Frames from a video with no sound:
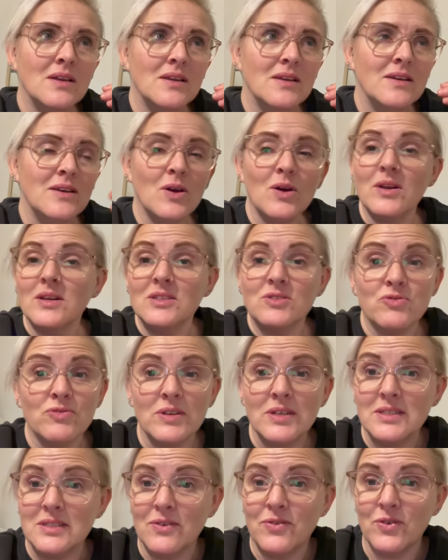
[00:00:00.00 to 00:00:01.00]
no, it's
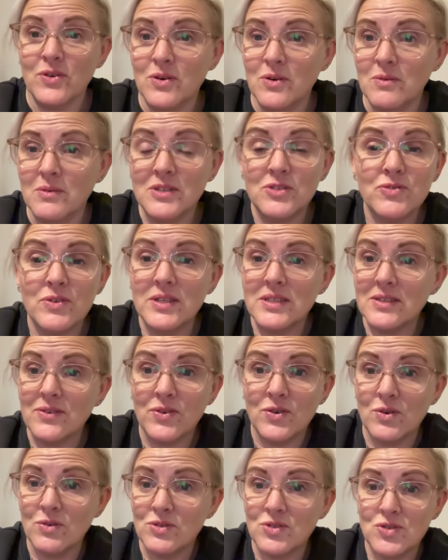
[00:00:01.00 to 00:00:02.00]
really difficult. It's really
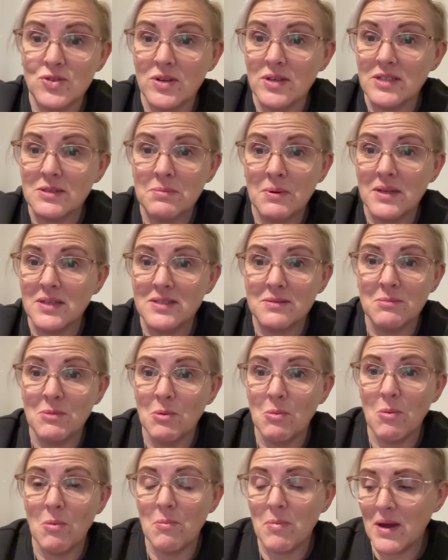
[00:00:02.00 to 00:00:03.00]
difficult to try and explain to
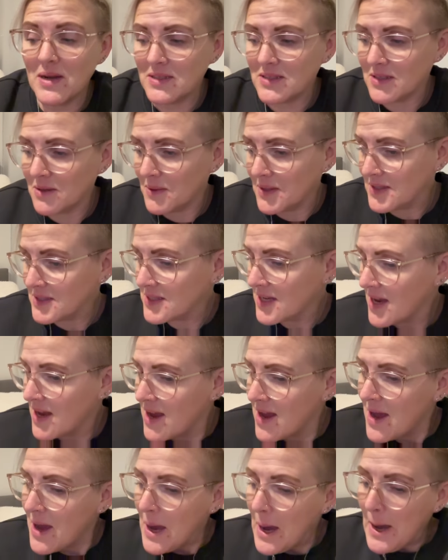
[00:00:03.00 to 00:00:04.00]
them what Panto is.
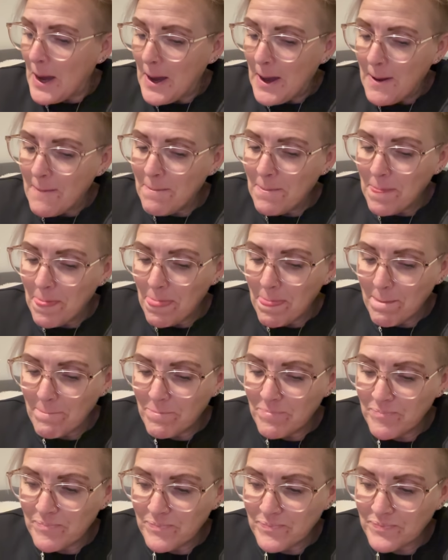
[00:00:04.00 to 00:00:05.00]

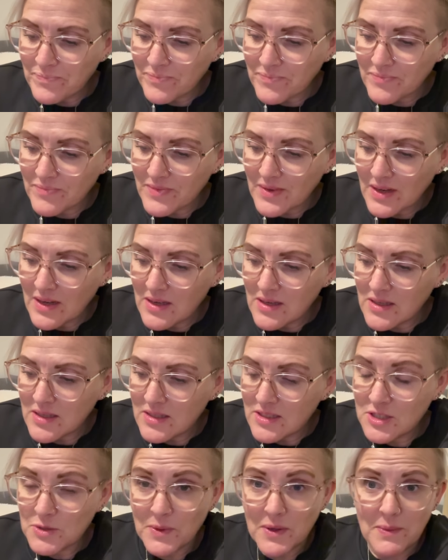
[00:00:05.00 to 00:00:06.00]

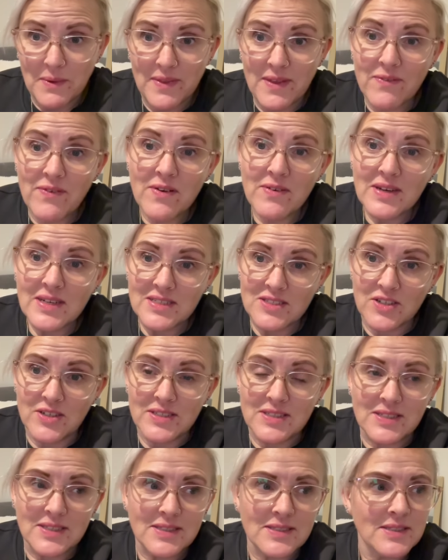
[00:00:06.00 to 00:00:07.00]
So anyway, they're very
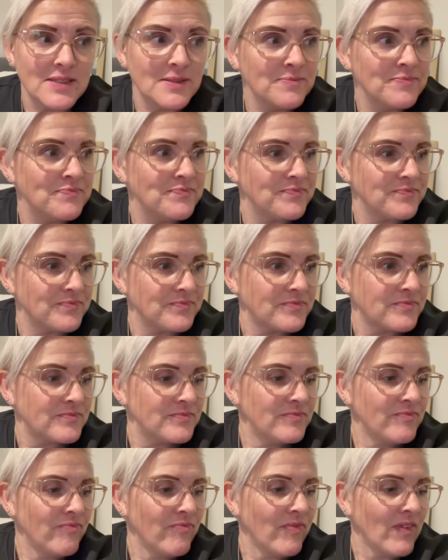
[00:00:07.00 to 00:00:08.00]
excited.
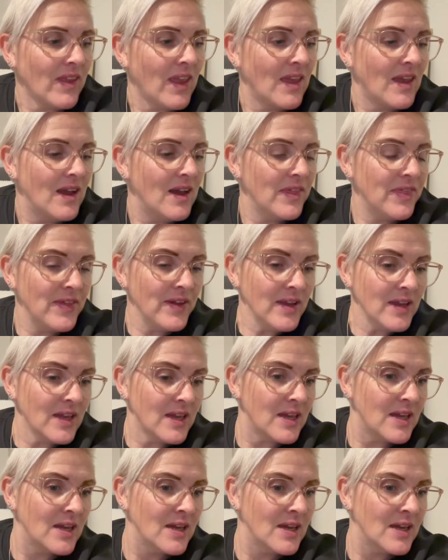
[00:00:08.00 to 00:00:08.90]
I think